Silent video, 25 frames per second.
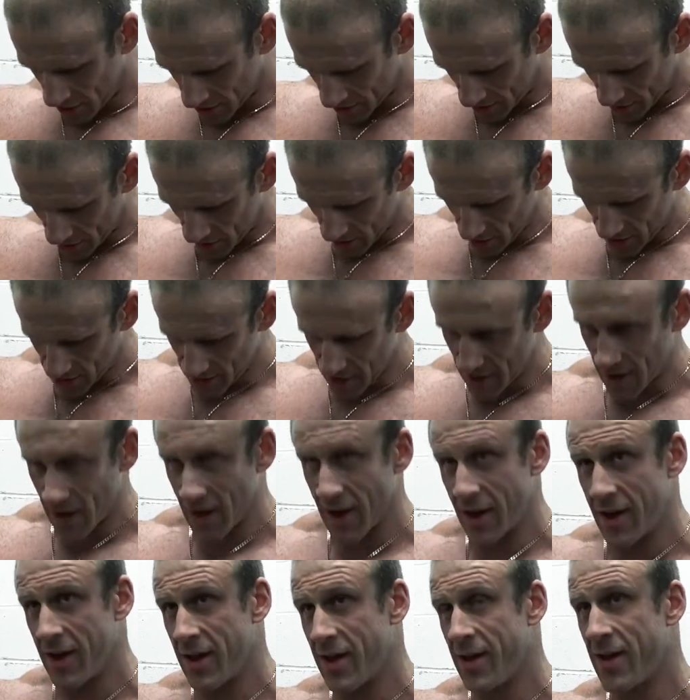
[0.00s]
it's a bit.
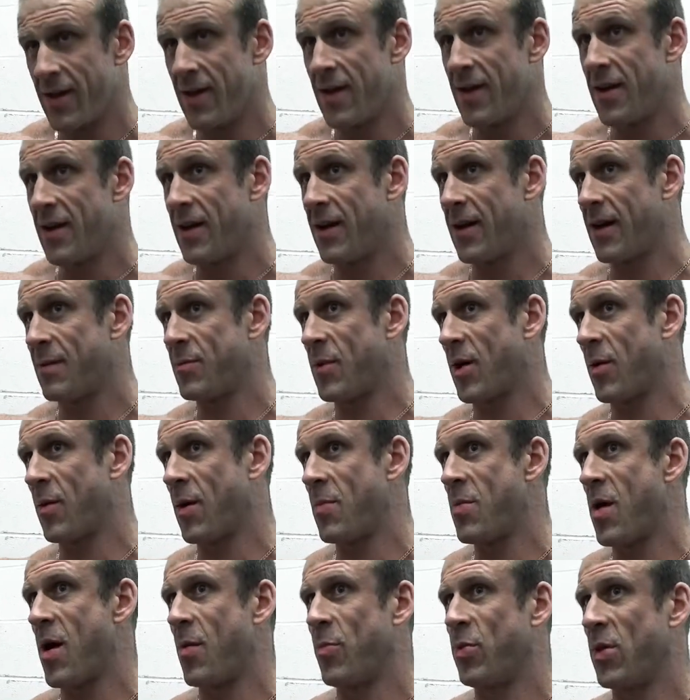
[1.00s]
I'm
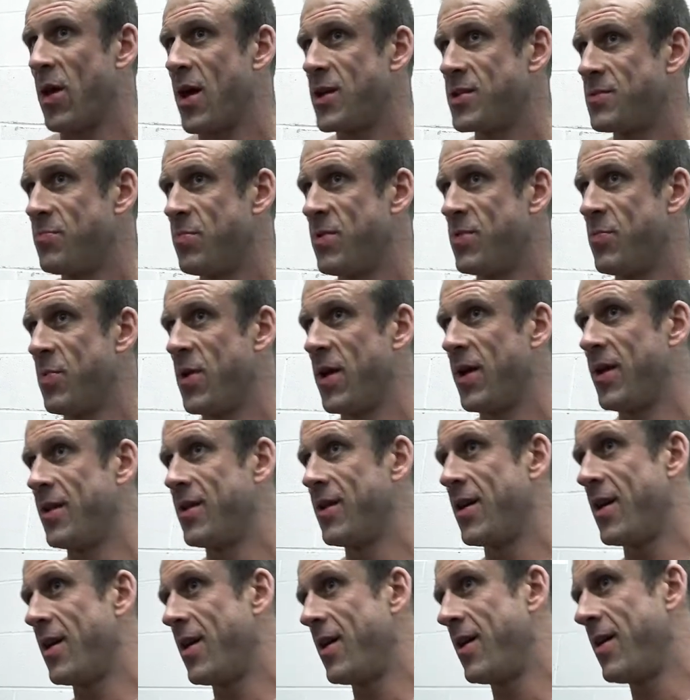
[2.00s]
not blessed with
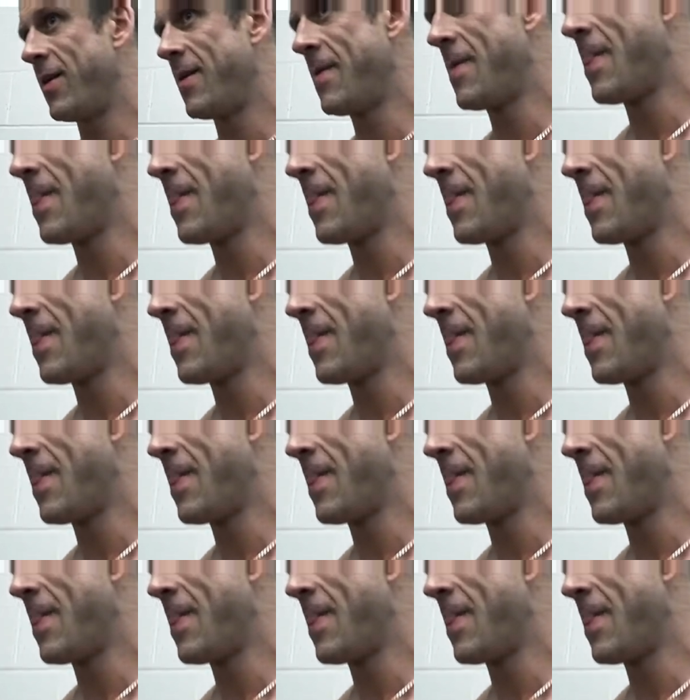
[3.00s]
being a